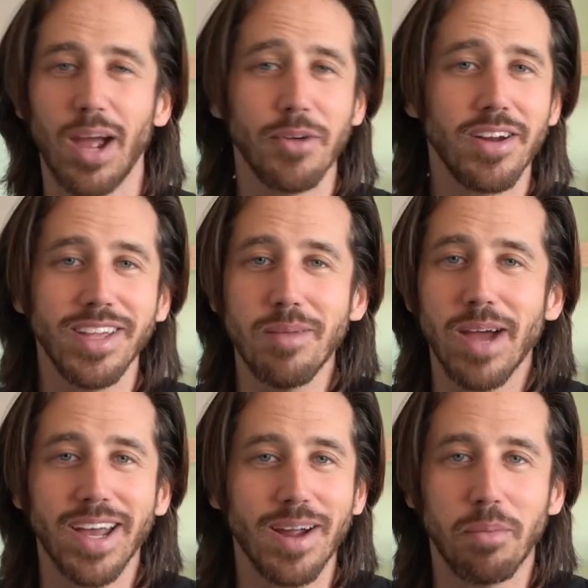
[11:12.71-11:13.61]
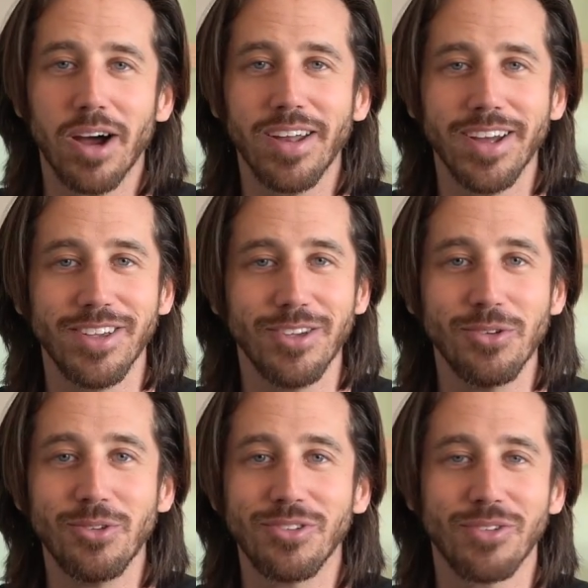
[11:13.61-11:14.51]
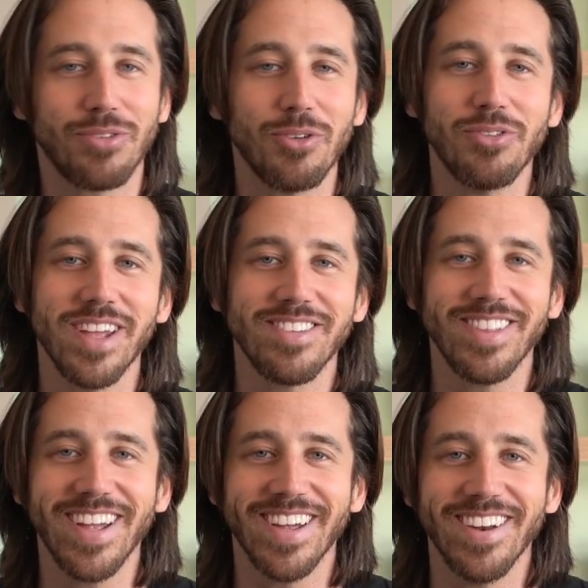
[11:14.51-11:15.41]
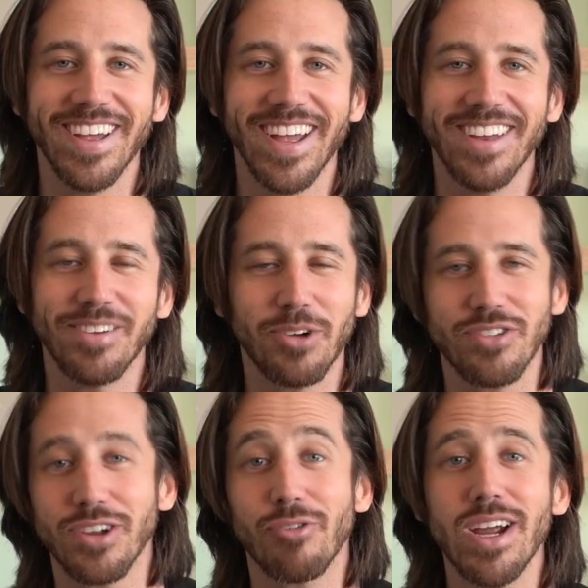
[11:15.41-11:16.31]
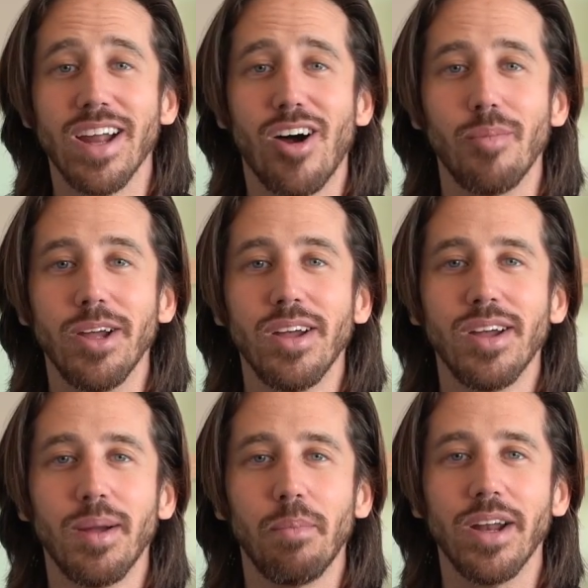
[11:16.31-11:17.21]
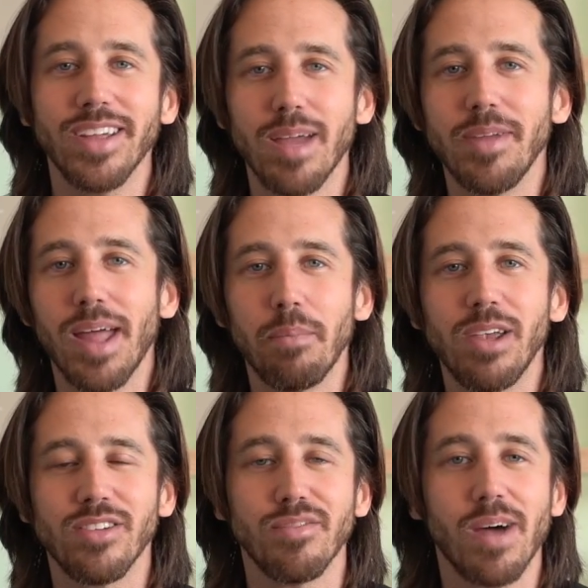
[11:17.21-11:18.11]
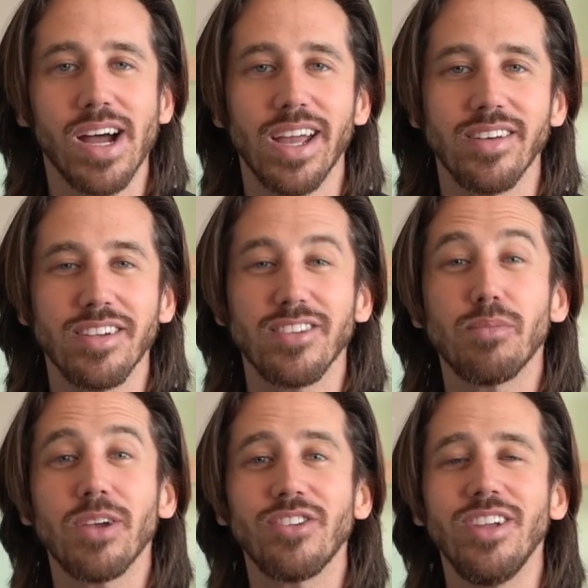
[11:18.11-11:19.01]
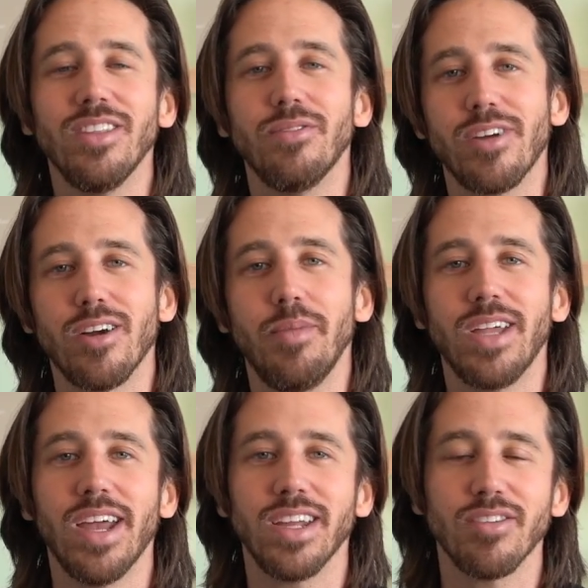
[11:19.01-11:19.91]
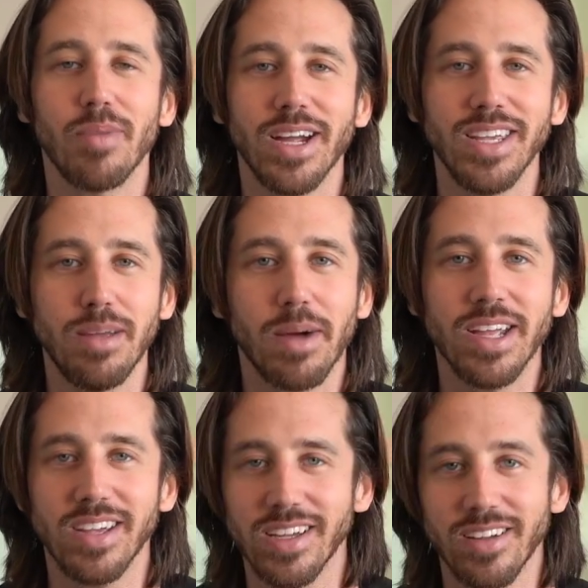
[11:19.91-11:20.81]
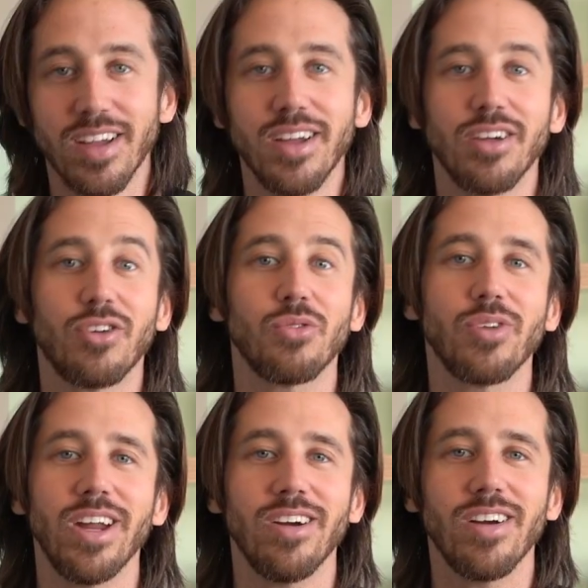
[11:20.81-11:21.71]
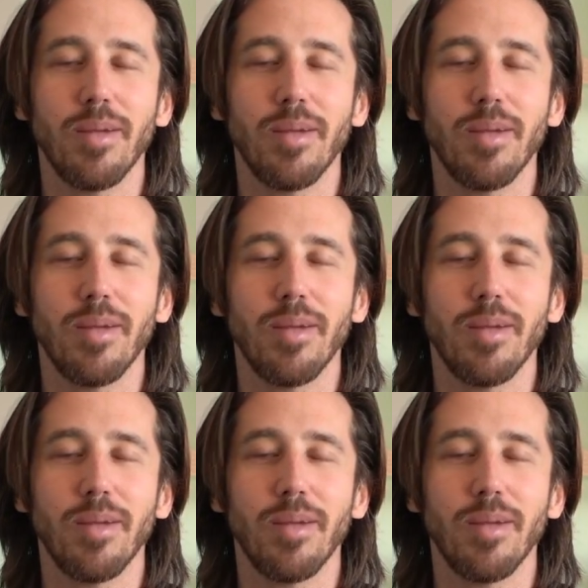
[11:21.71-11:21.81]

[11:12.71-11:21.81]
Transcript: I went on eBay and I bought a used full face lid, and it wasn't a great helmet, but it gave me that peace of mind, especially in the very beginning of my e biking career.